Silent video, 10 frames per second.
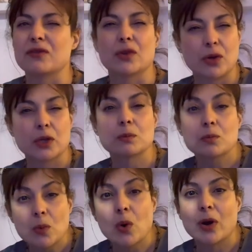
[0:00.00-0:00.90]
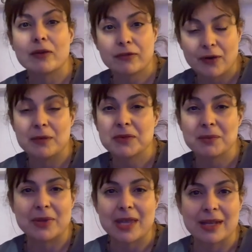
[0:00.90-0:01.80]
you cut more from the
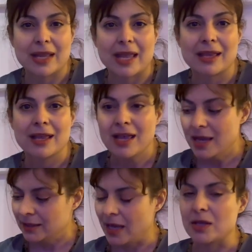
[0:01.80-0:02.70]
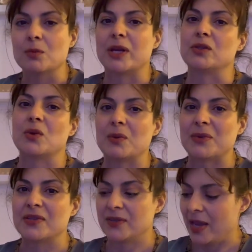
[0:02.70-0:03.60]
beginning, then you might do a
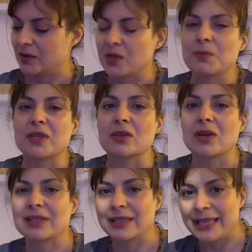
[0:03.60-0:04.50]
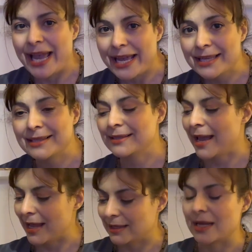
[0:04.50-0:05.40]
mistake. So it's better cut less
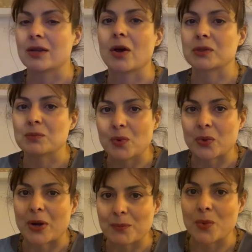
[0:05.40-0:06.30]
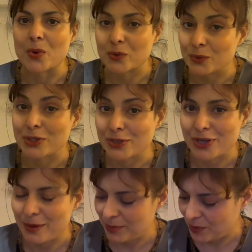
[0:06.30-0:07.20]
and then cut more and more to the
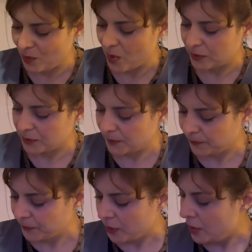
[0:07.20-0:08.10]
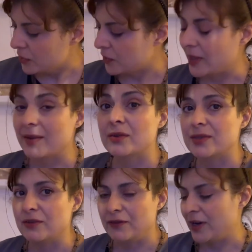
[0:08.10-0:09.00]
shape you want. So that was the
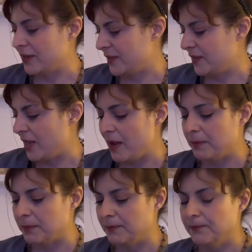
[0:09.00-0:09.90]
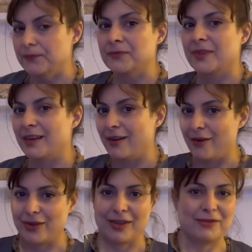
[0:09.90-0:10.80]
first step.
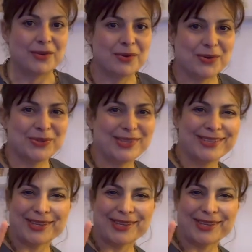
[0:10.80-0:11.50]
Okay, we don't use this